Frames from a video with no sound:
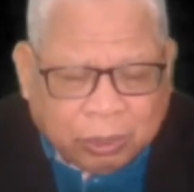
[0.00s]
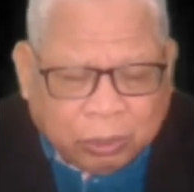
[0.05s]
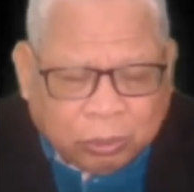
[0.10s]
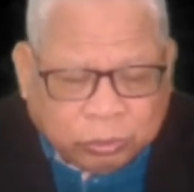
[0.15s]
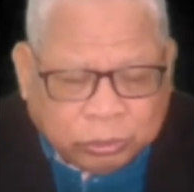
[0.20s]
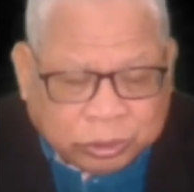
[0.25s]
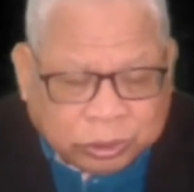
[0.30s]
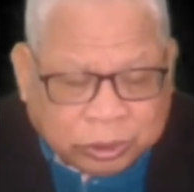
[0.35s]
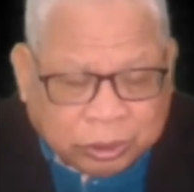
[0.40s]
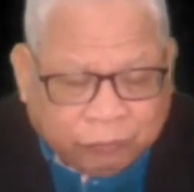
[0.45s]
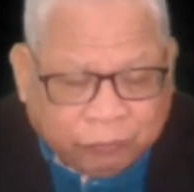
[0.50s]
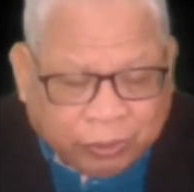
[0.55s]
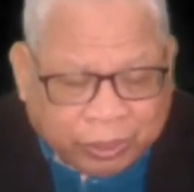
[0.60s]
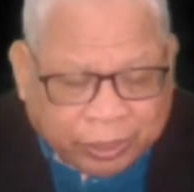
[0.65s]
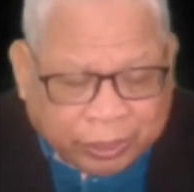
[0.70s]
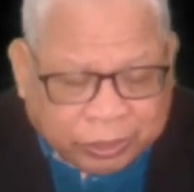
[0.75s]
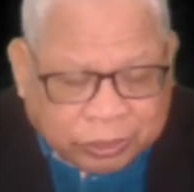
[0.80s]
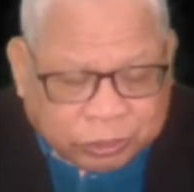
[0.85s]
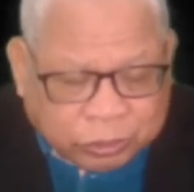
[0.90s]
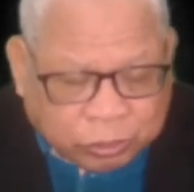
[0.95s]

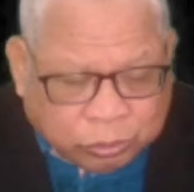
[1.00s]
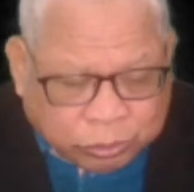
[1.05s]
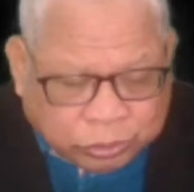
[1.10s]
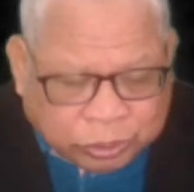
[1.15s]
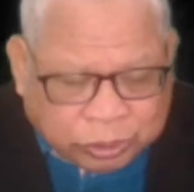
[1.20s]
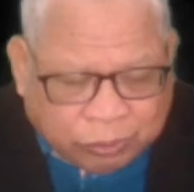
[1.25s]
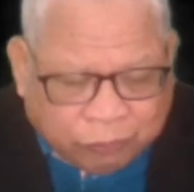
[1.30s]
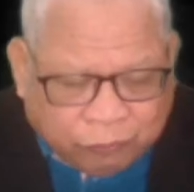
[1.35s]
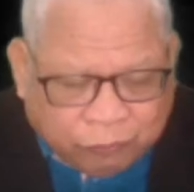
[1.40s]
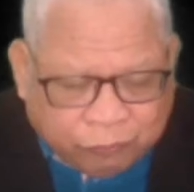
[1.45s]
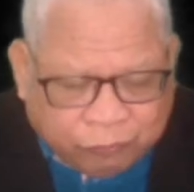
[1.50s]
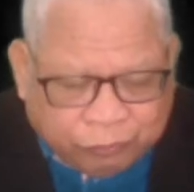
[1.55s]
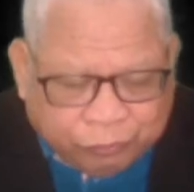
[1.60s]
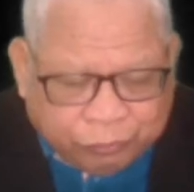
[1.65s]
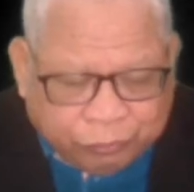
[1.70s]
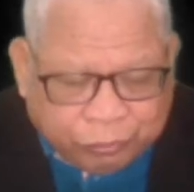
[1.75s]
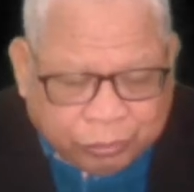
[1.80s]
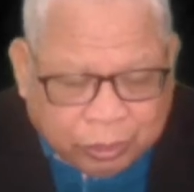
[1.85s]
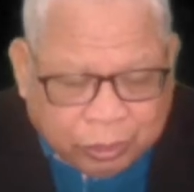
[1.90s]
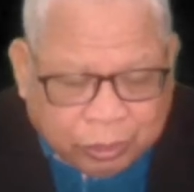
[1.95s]
inclusive and
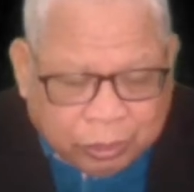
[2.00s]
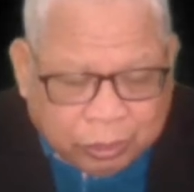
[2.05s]
exclusive.